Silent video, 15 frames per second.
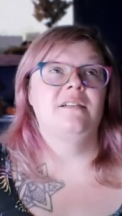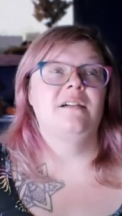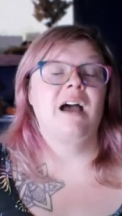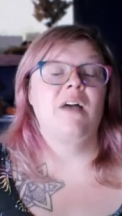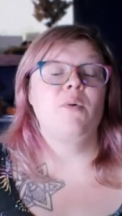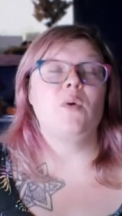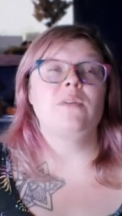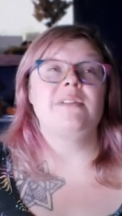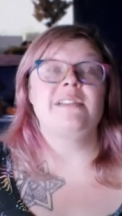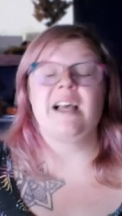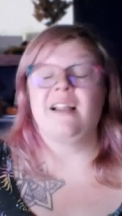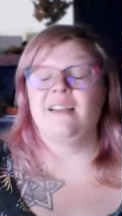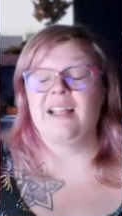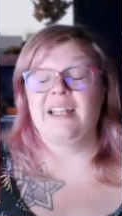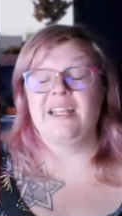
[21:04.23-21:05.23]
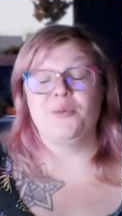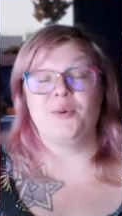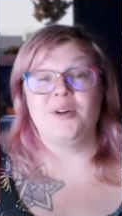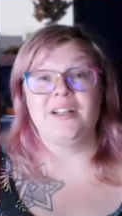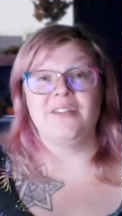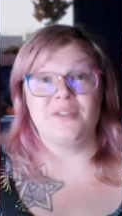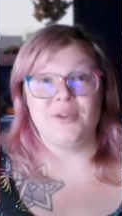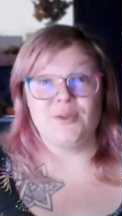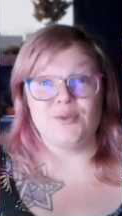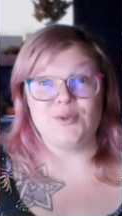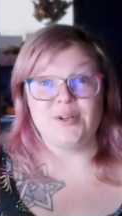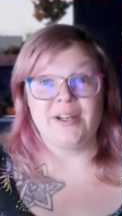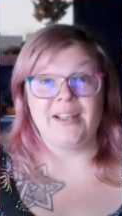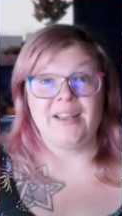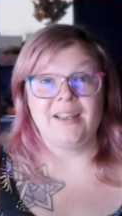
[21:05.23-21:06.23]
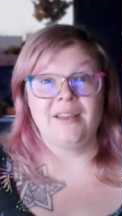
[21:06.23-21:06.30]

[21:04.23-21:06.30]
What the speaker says: I won't tell anyone if you drink.